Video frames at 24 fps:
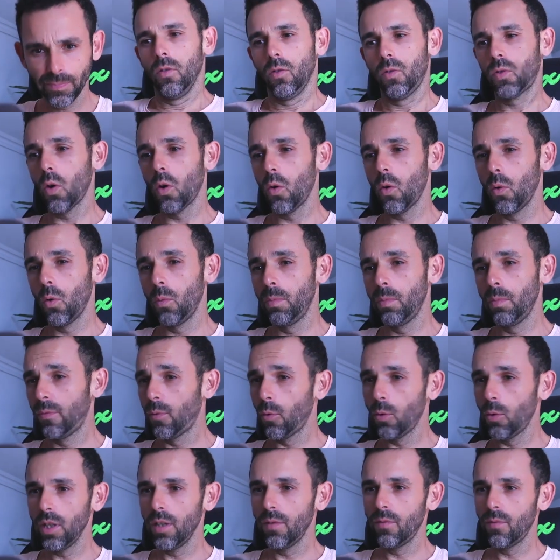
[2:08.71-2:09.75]
So before
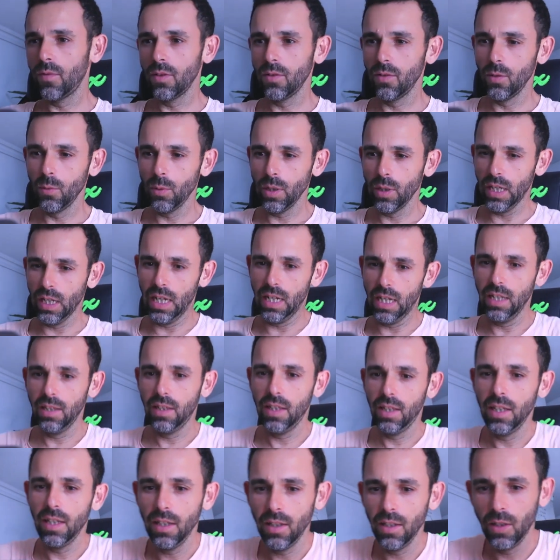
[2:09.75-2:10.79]
even doing
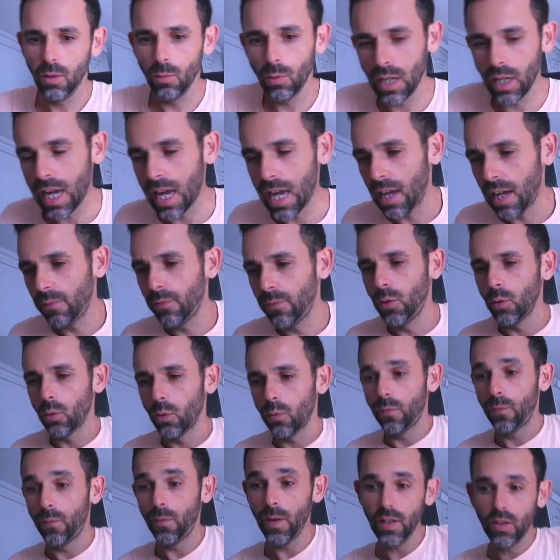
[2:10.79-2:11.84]
anything, you want to have your
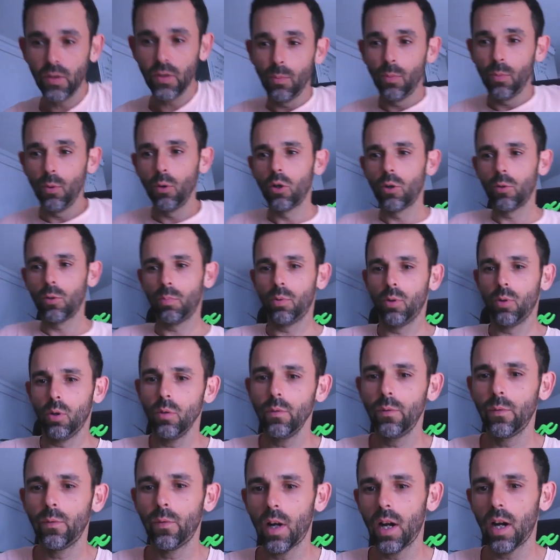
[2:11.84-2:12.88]
Facebook
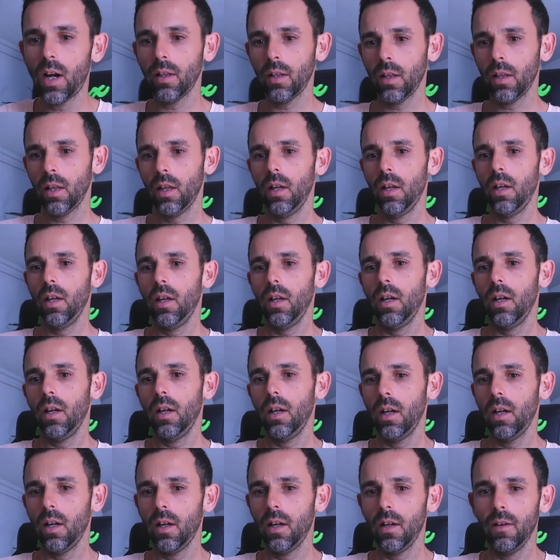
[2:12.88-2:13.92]
profile
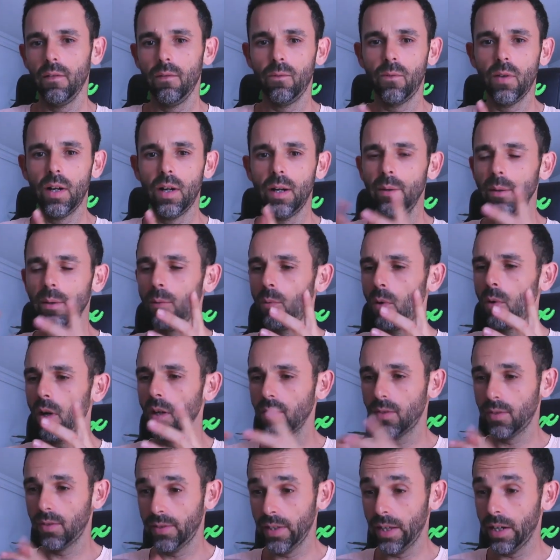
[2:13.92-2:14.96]
very well
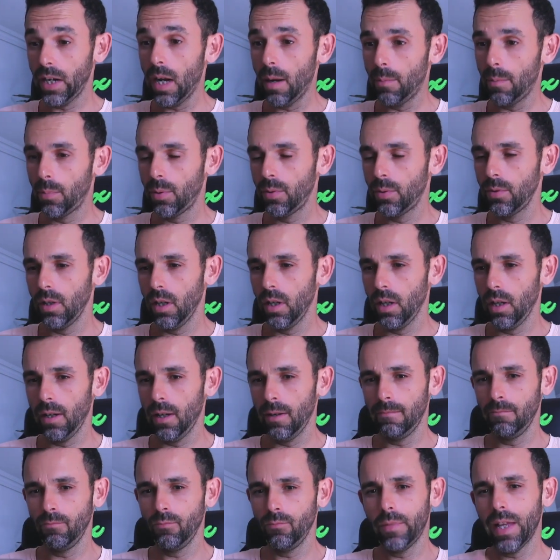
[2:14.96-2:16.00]
set up.
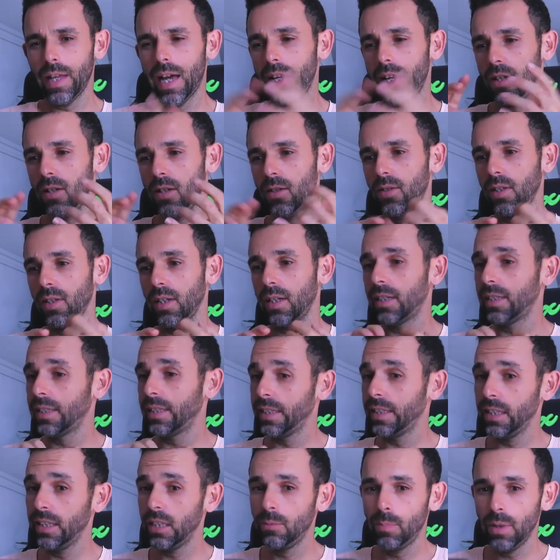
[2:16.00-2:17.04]
That is a
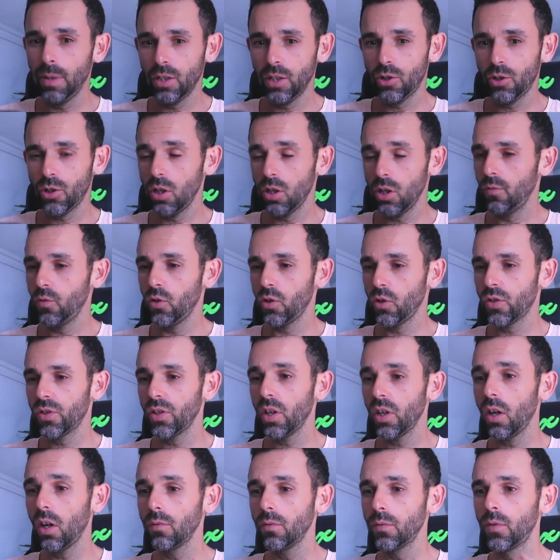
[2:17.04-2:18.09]
clear picture of
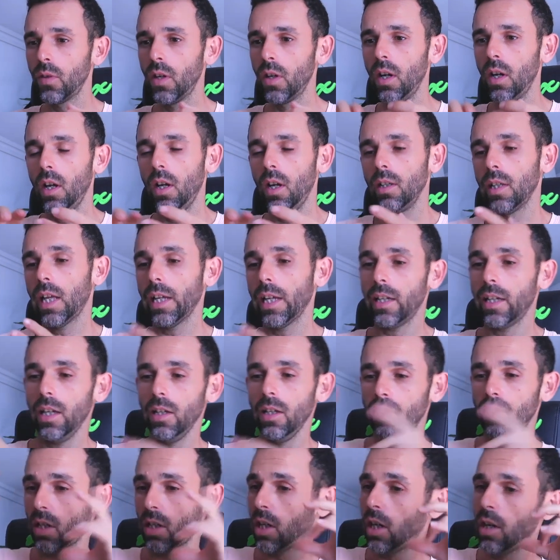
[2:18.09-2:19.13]
yourself. Like in
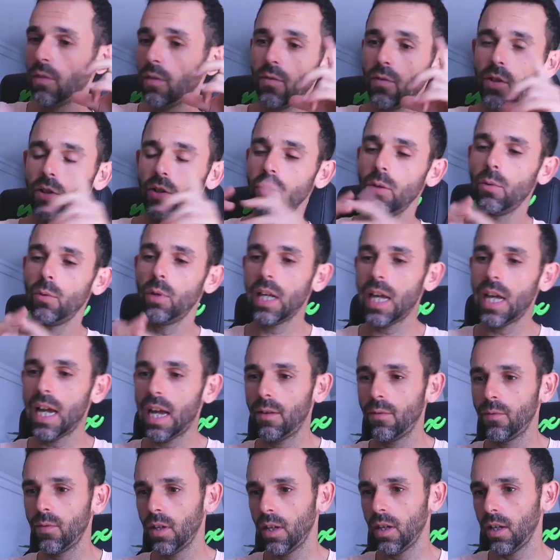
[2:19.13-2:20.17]
the cover, you want to
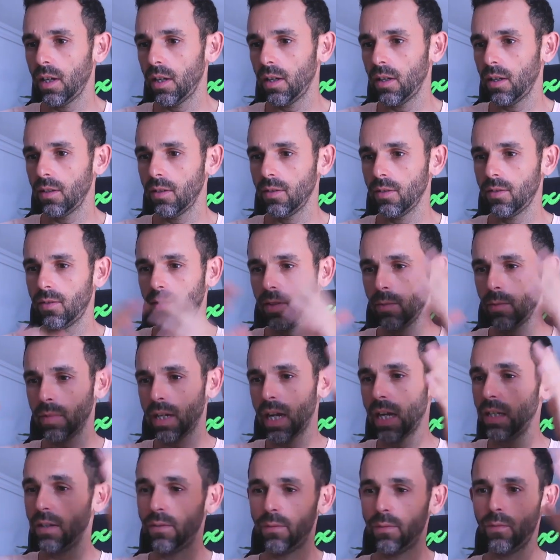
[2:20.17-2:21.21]
have some
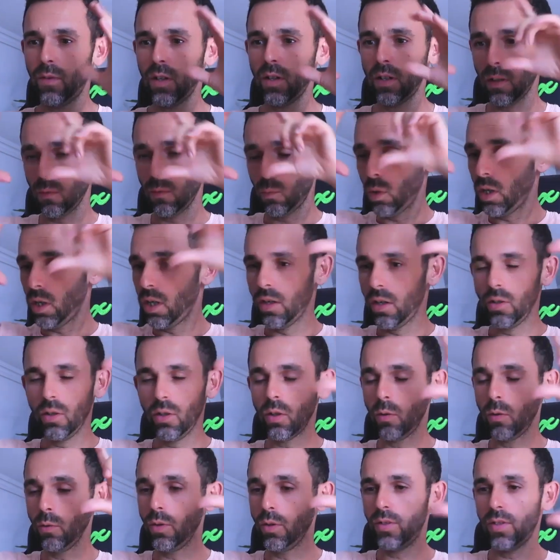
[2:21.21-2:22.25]
kind of funnel where, you
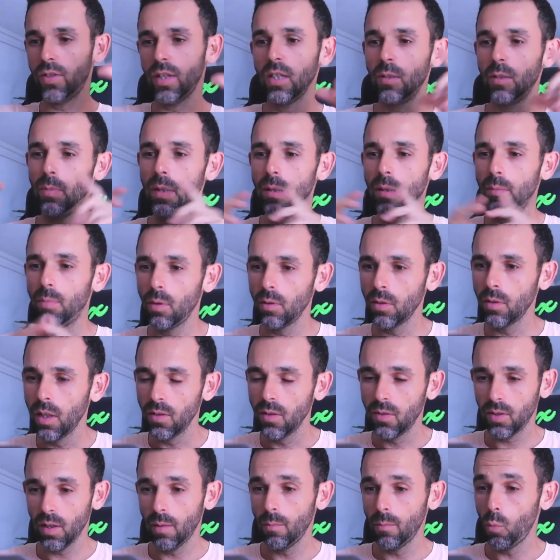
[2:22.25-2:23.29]
know, you send people
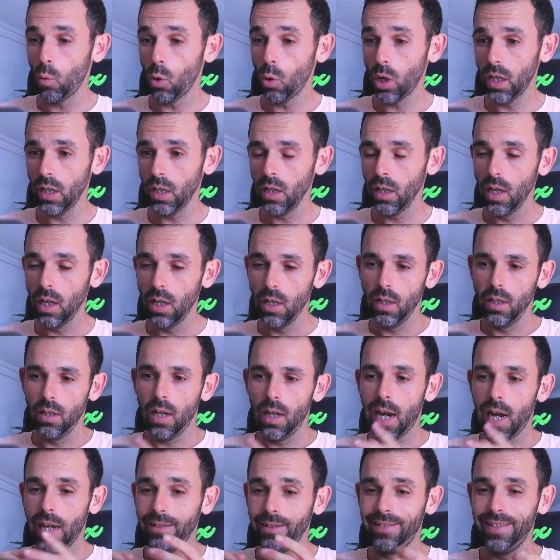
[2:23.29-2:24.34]
somewhere.
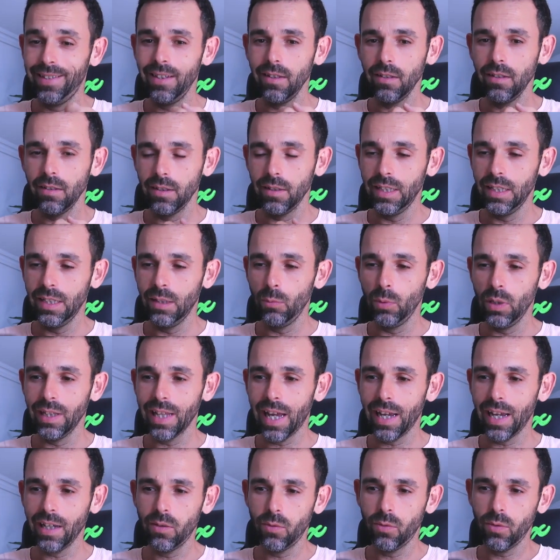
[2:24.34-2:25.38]
Ideally, we
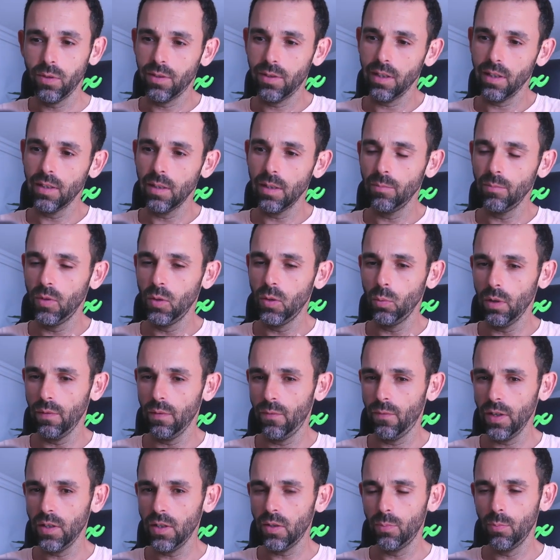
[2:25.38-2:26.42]
like to send them to a
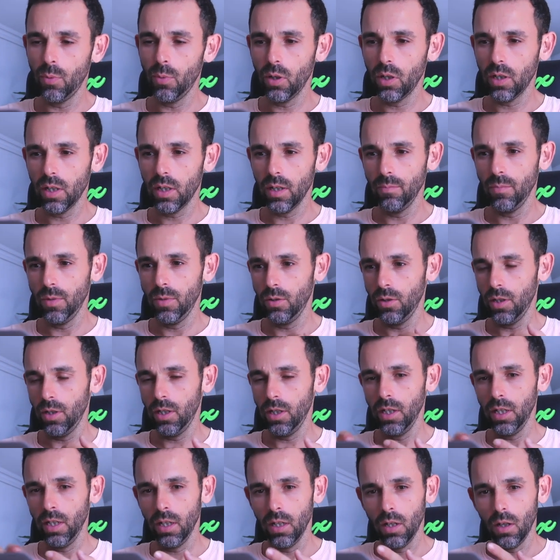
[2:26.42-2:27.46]
Facebook
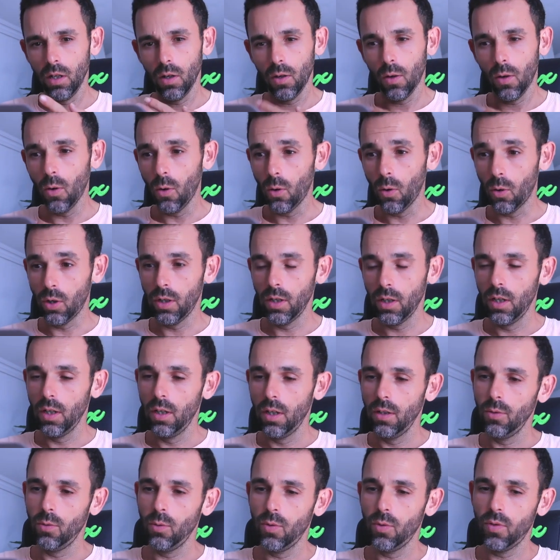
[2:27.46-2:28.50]
community or
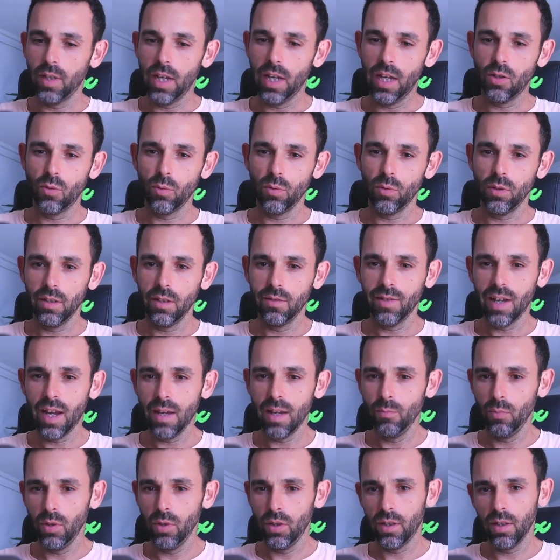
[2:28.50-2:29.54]
to schedule a
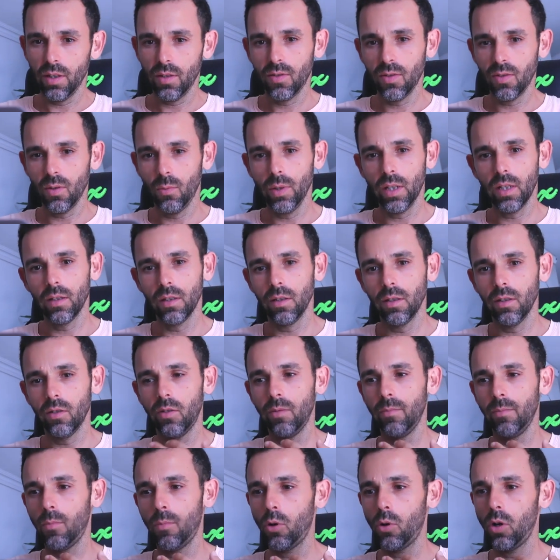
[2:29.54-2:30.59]
time with us so we can learn
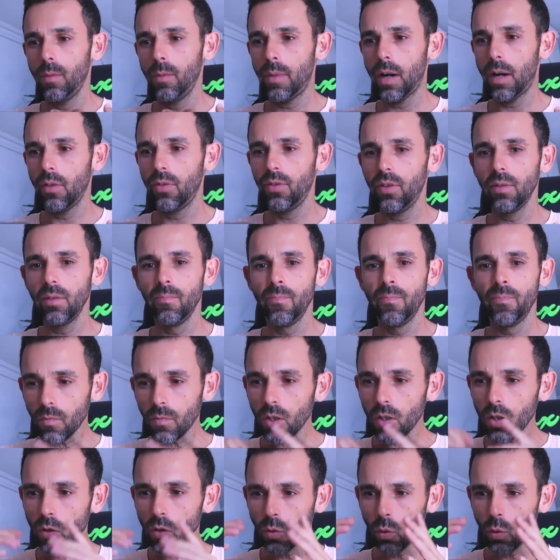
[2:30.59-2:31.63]
more about them.
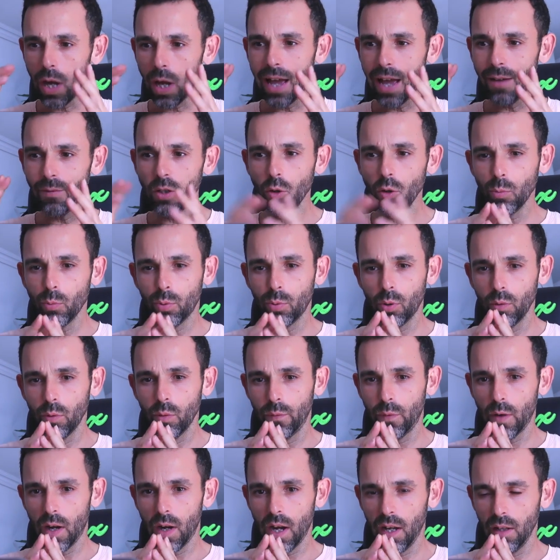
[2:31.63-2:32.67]
So having your
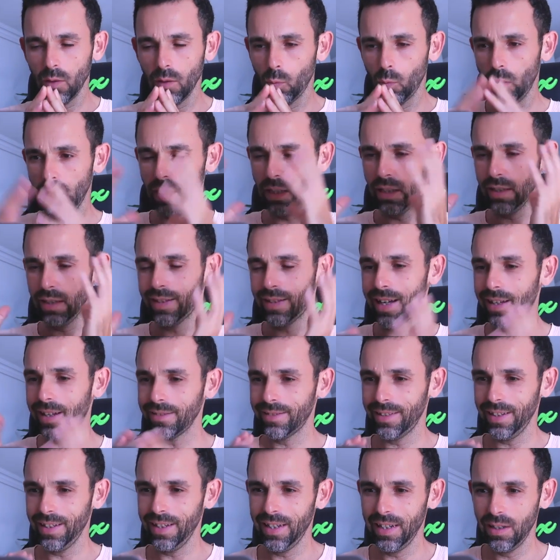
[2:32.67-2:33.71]
profile really dialed
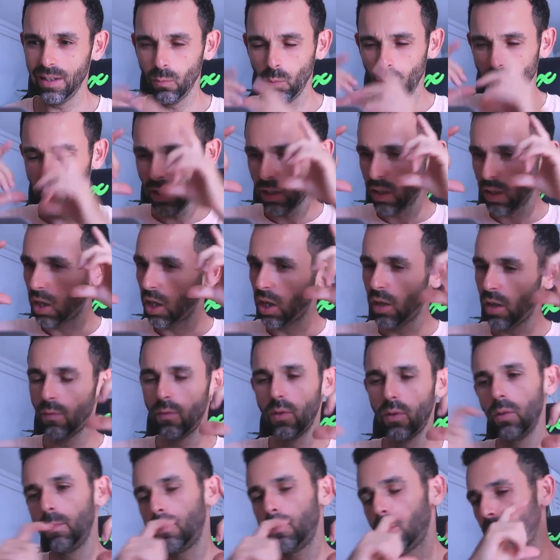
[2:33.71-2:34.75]
in with a
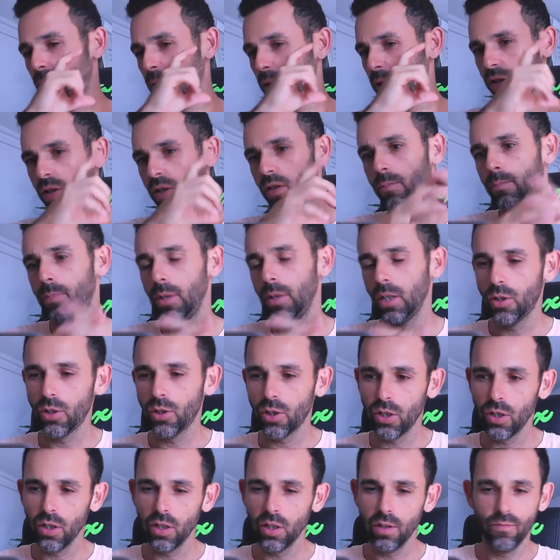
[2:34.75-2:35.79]
cover, professional
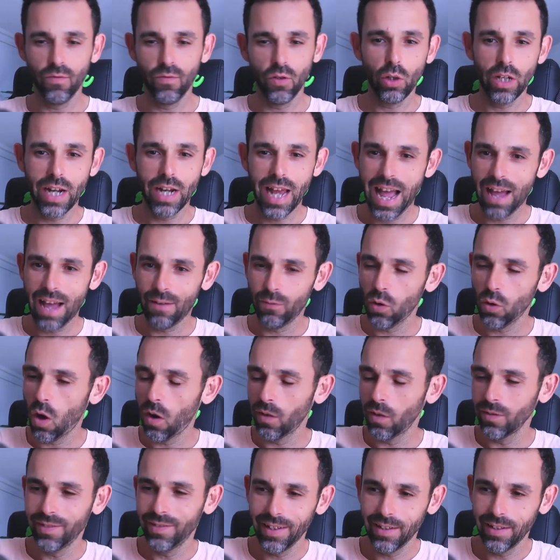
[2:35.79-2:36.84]
picture, if you could have
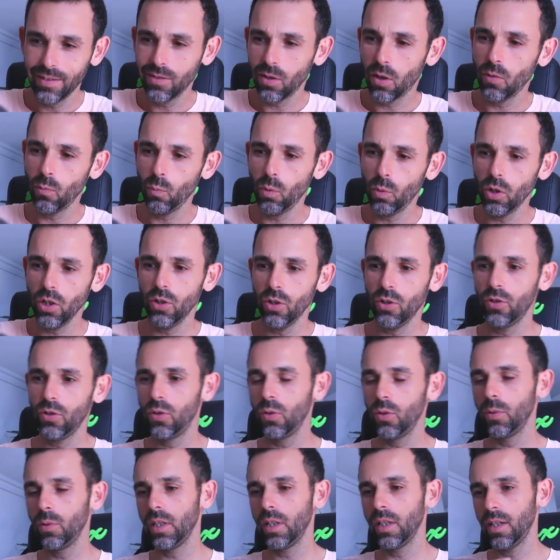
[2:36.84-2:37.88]
content on what you're
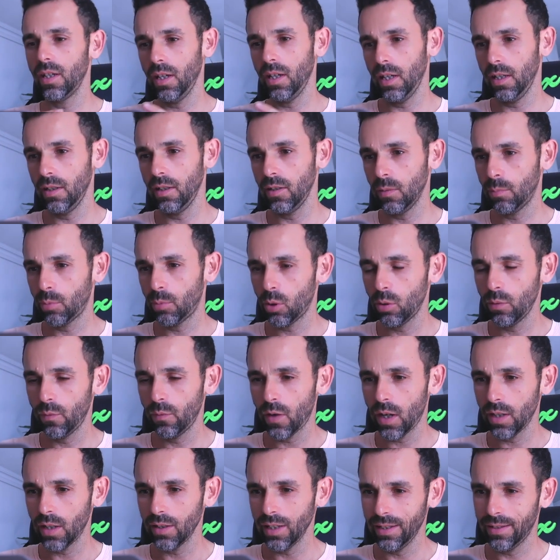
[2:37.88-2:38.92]
doing in the
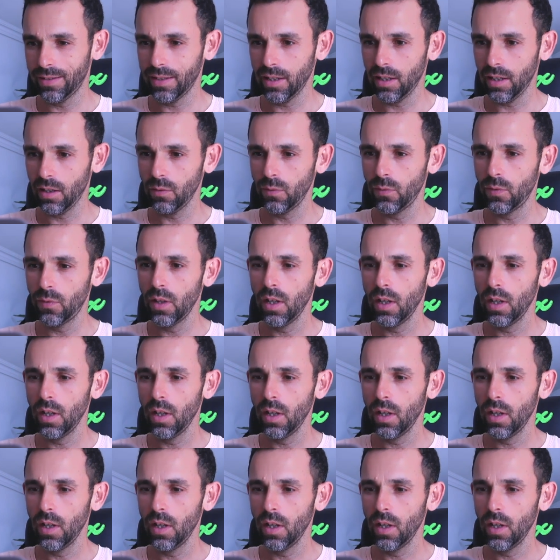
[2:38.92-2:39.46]
profile itself,